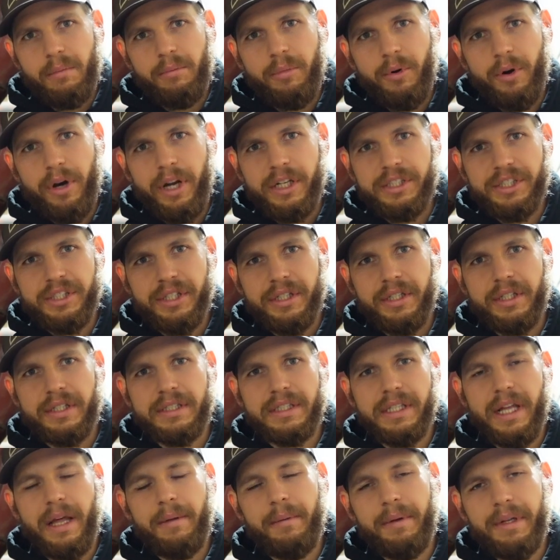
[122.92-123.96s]
compression,
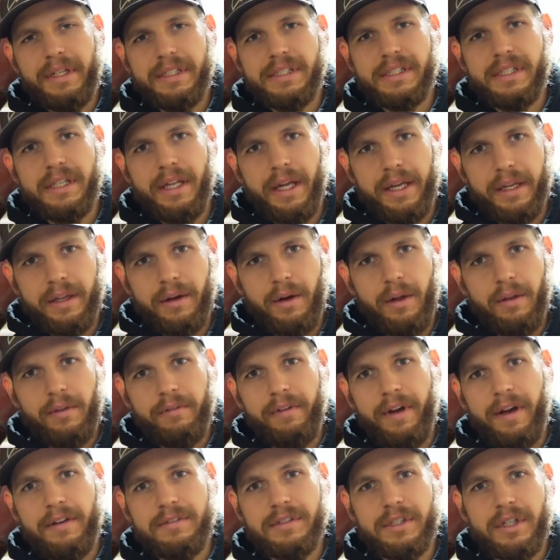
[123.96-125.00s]
because that means like all the
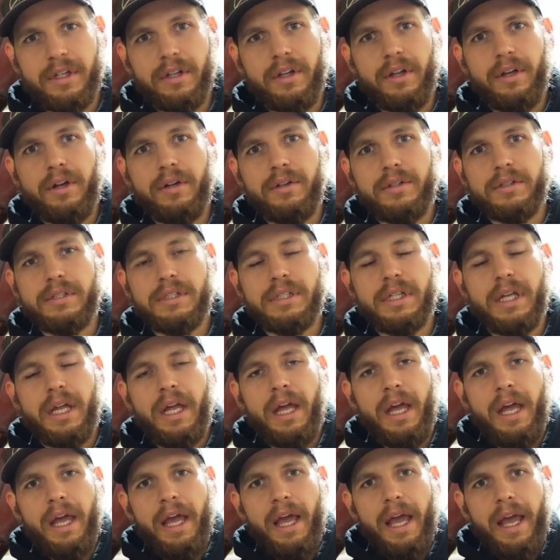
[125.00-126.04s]
valves are closed
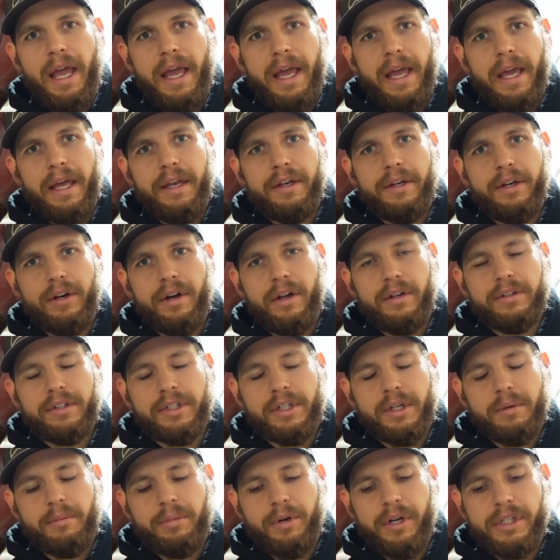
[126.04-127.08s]
and you're on your
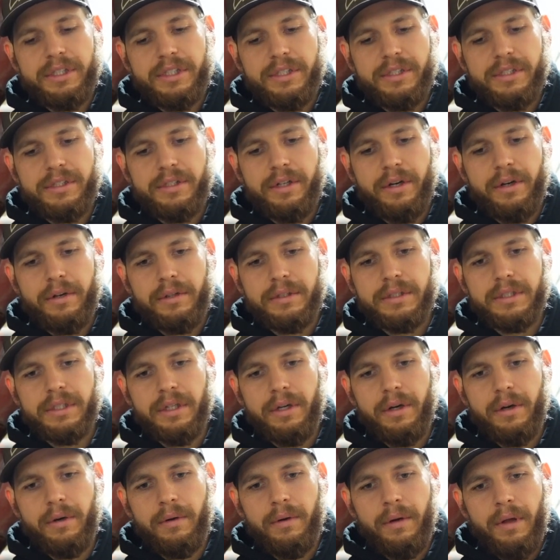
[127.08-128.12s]
compression stroke.
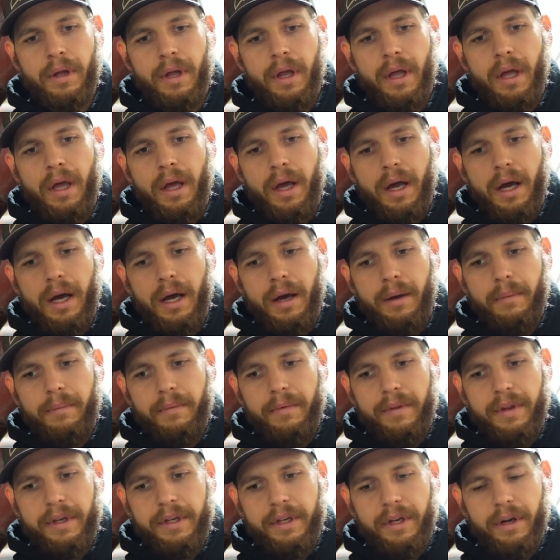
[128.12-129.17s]
So
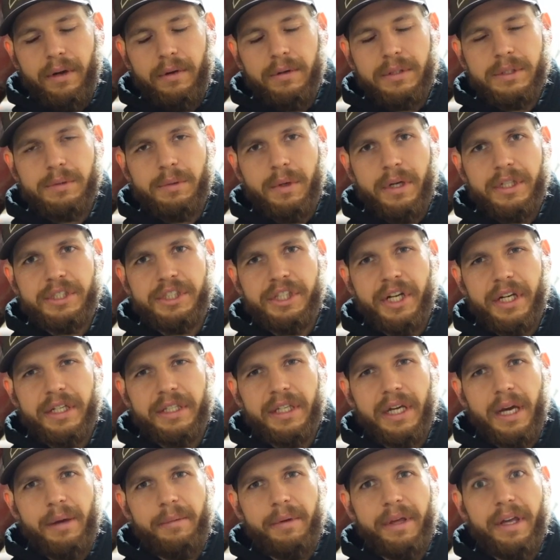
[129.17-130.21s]
then you always want to
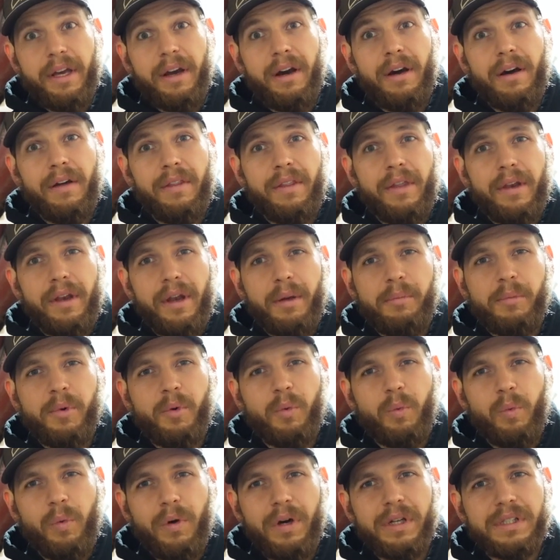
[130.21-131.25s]
check timing on the
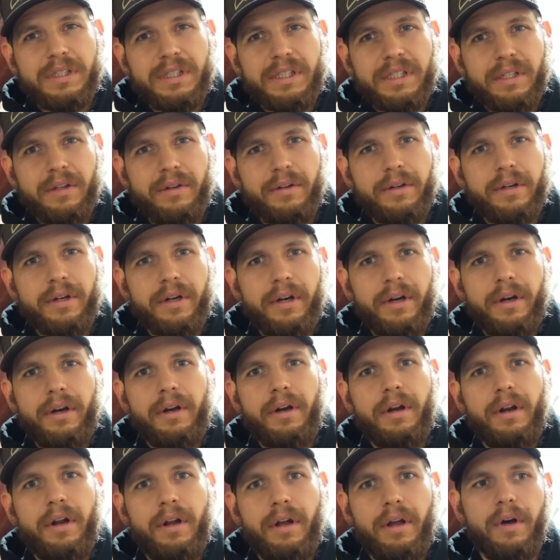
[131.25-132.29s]
number one
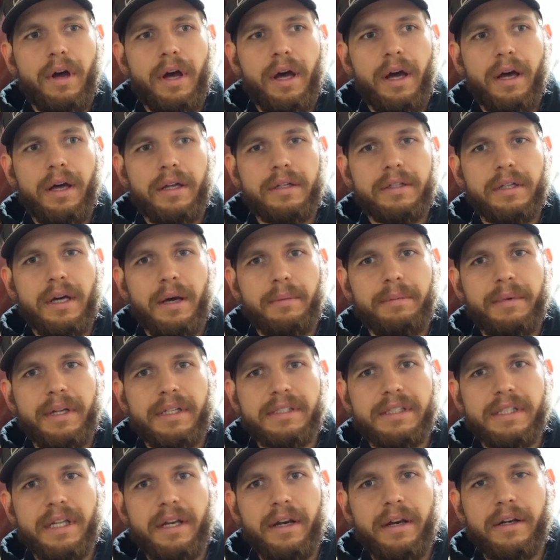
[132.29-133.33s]
cylinder top
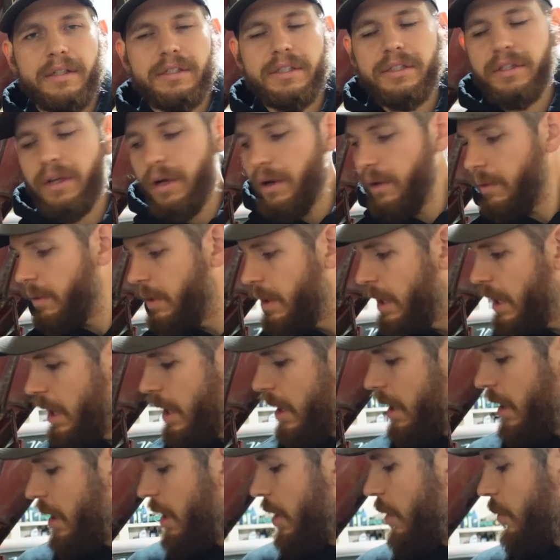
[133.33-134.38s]
dead center. So
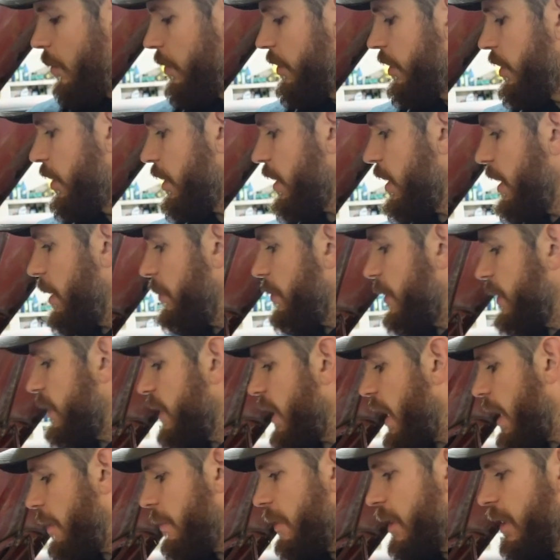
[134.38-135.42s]
when you're hooking up your
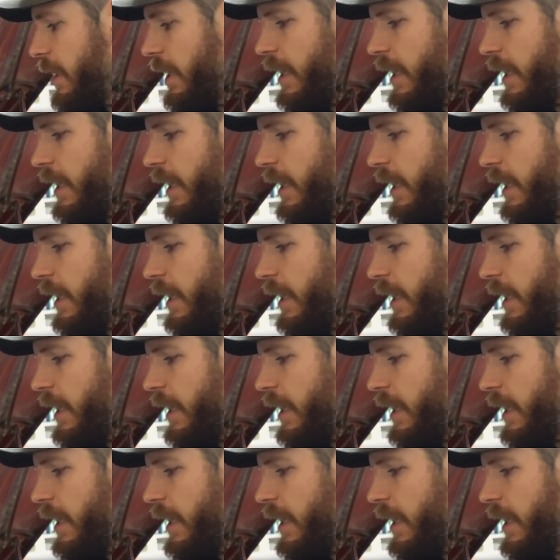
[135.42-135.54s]
timing